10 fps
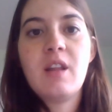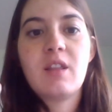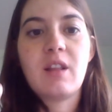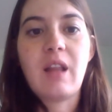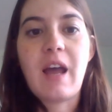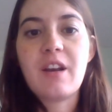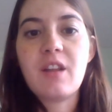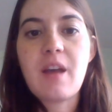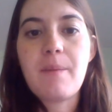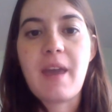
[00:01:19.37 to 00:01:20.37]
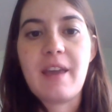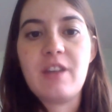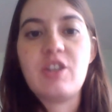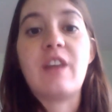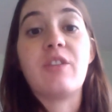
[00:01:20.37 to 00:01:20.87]
the line on that
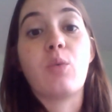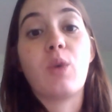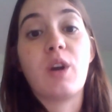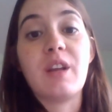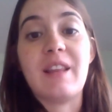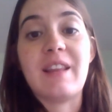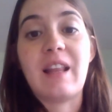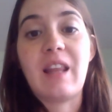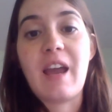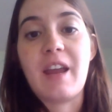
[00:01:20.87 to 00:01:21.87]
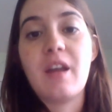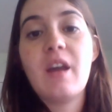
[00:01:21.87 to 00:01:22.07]
page, and the word in that line.